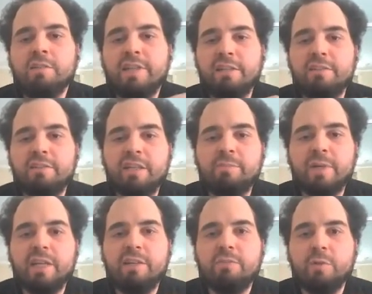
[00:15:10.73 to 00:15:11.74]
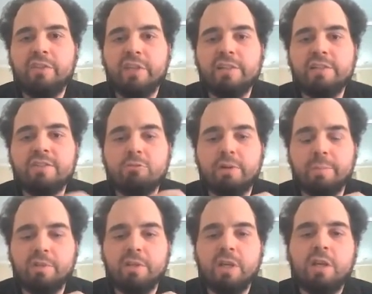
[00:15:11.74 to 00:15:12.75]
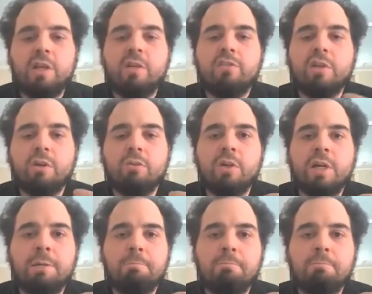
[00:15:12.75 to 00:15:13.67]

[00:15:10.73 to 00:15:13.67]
that takes place within the script. So